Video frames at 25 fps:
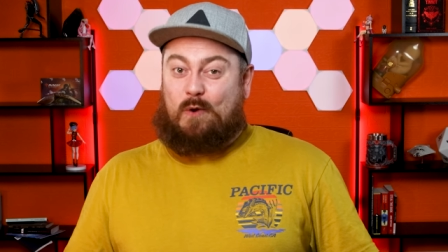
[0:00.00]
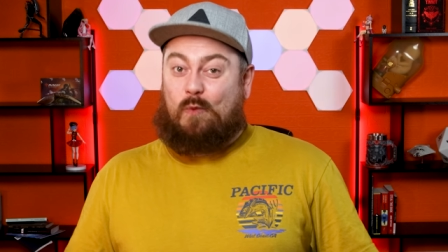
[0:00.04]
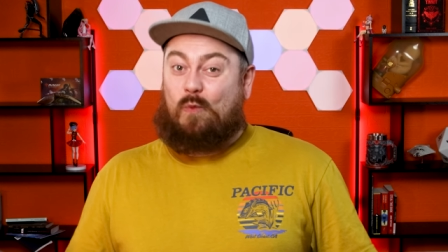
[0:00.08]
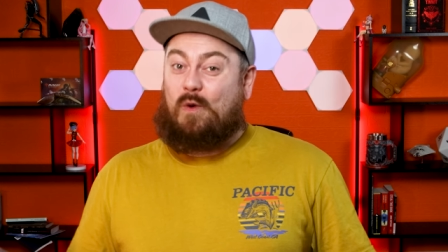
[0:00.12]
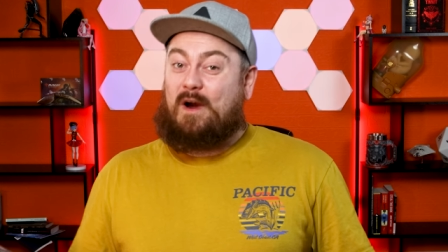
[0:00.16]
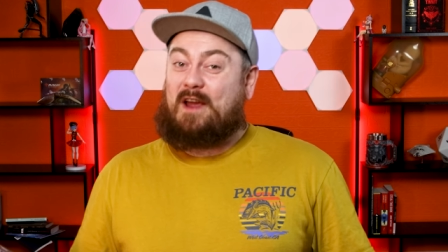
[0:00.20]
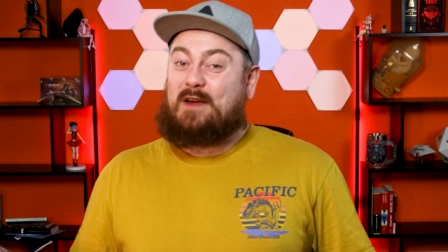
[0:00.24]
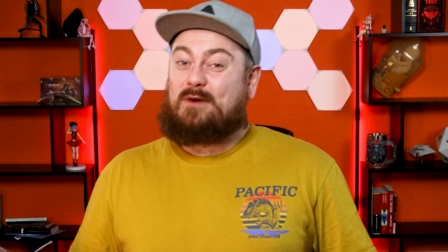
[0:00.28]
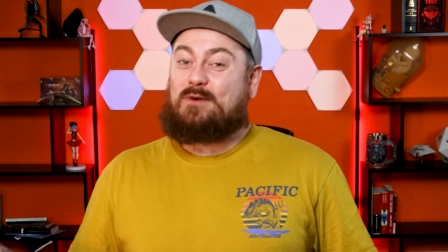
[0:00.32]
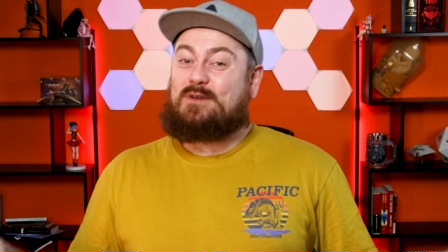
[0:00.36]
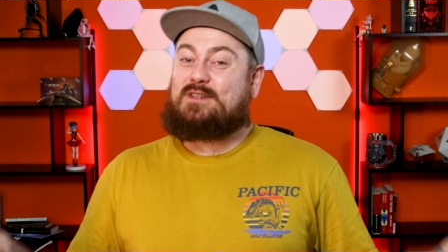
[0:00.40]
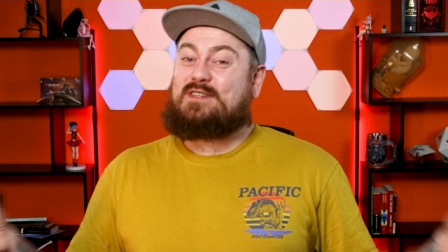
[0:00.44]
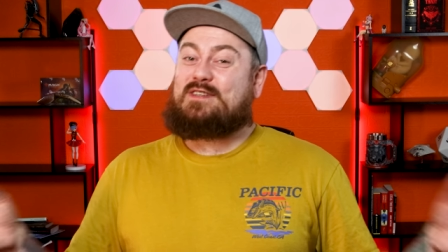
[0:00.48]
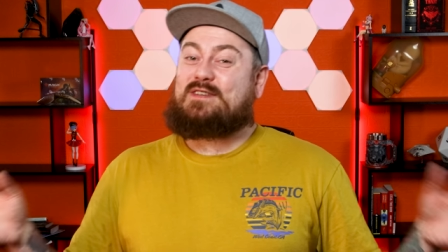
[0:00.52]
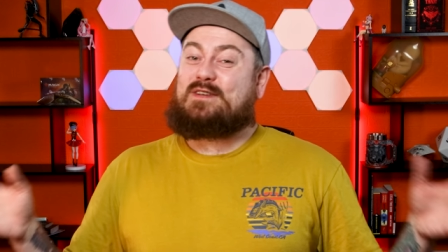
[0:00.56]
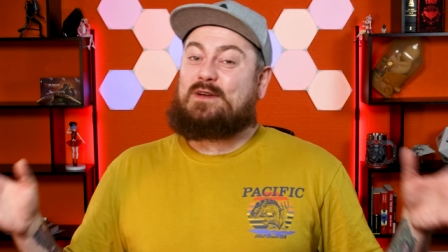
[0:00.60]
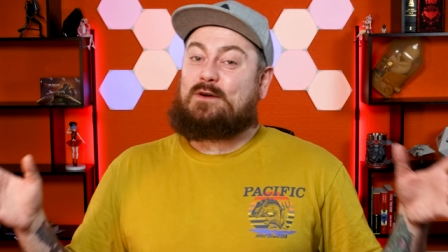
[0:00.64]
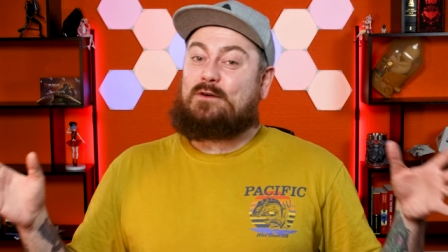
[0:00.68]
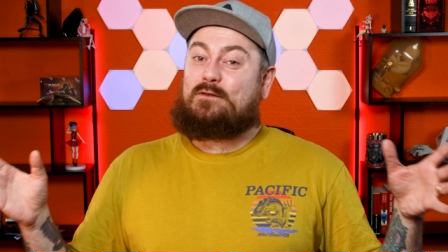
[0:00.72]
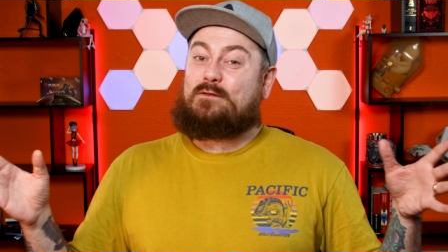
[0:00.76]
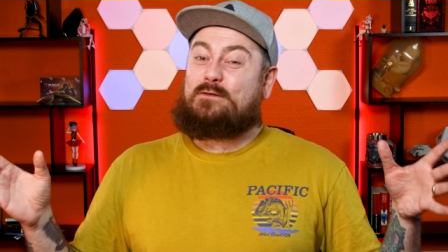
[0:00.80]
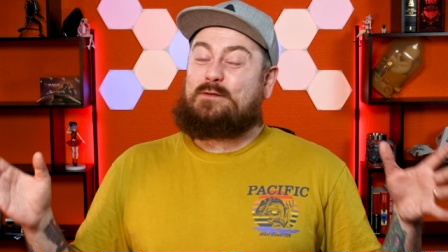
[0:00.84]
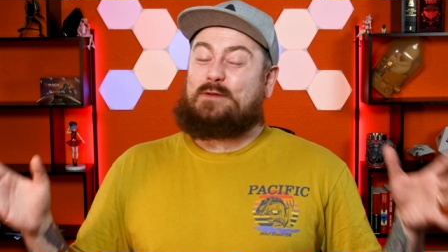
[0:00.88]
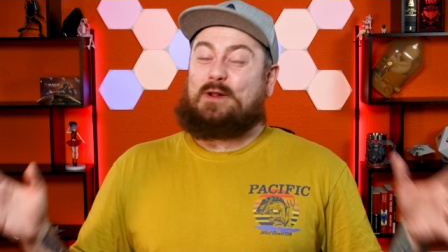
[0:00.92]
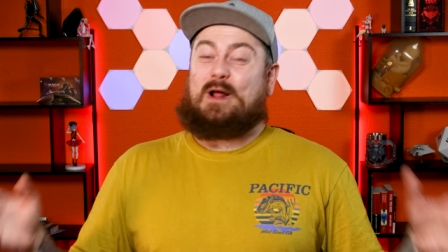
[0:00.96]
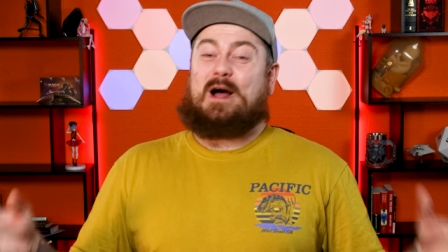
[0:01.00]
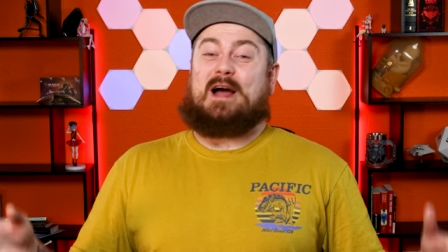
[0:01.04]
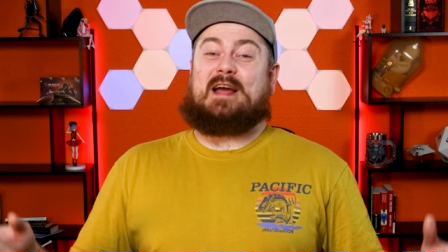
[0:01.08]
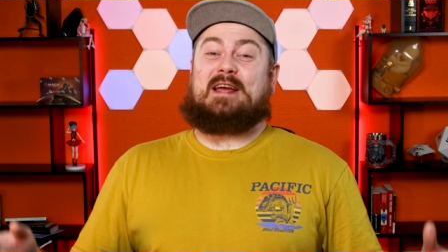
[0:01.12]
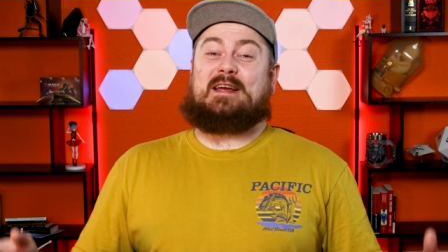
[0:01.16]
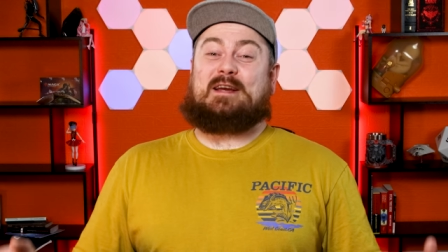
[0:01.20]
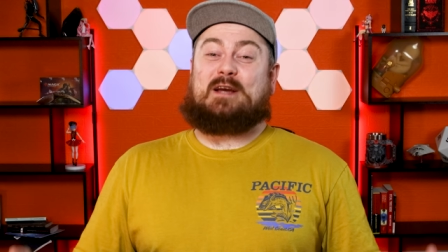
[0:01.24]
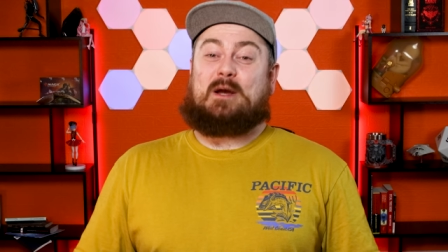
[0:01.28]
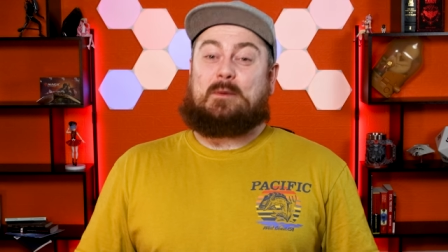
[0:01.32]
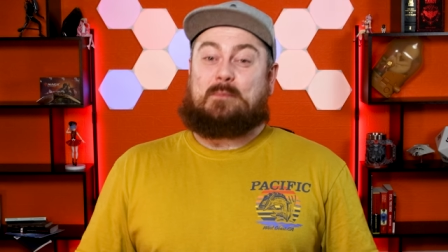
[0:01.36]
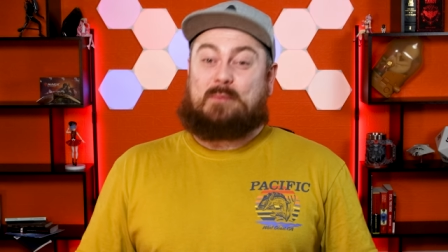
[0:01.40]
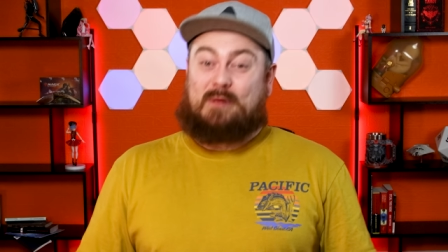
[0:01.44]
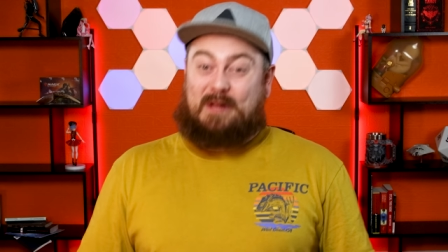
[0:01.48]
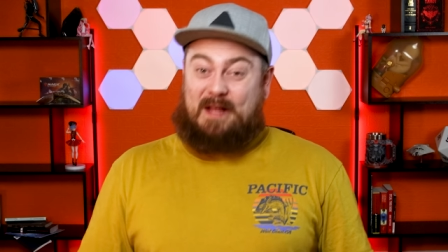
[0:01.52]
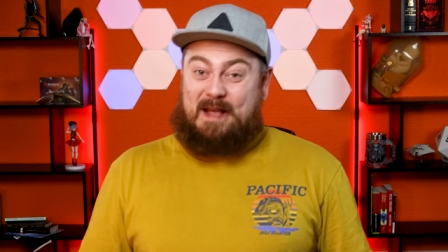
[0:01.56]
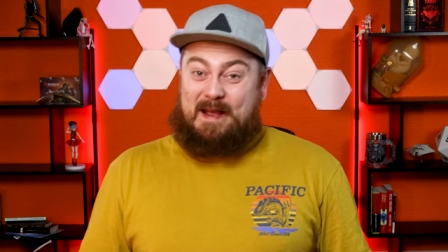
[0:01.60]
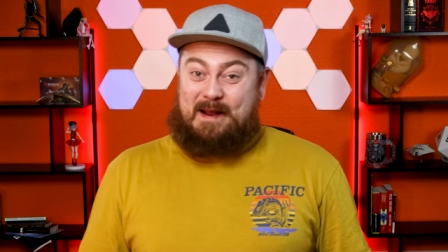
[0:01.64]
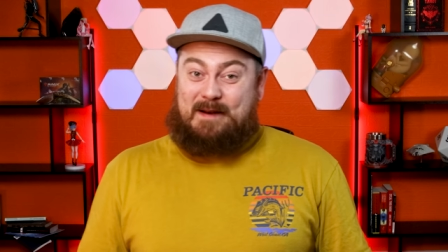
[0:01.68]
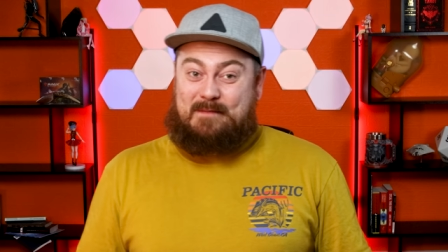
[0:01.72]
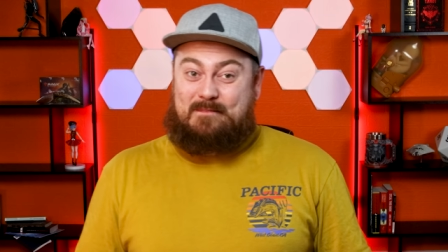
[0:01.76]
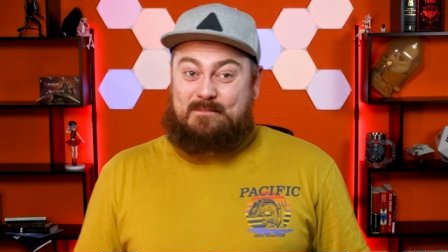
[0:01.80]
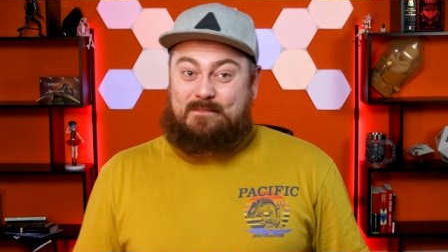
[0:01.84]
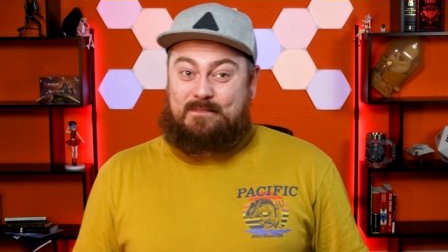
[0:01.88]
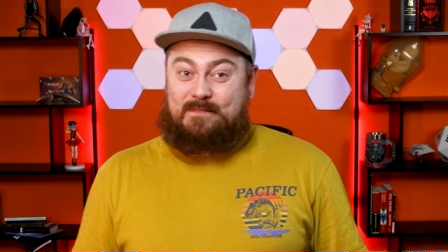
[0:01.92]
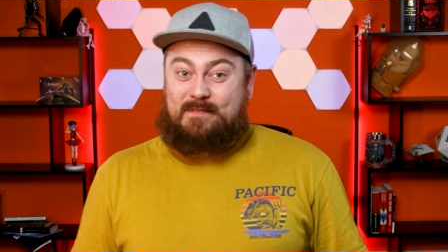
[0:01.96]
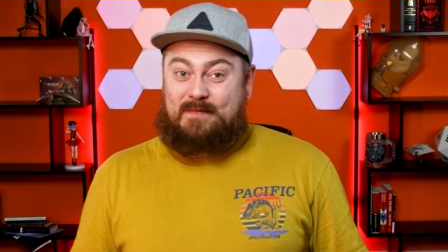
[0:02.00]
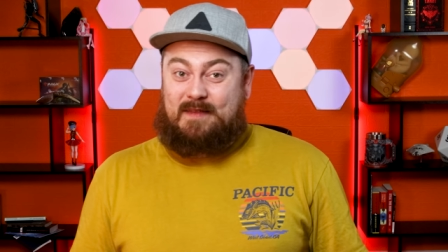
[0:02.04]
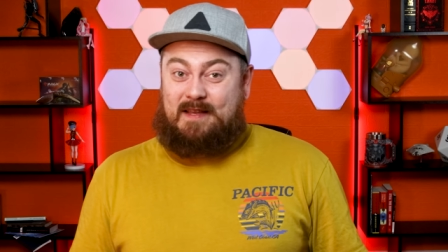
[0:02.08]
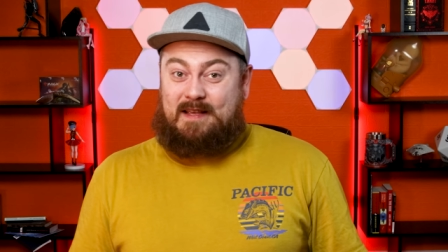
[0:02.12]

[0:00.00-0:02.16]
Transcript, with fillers: whilst flying a plane.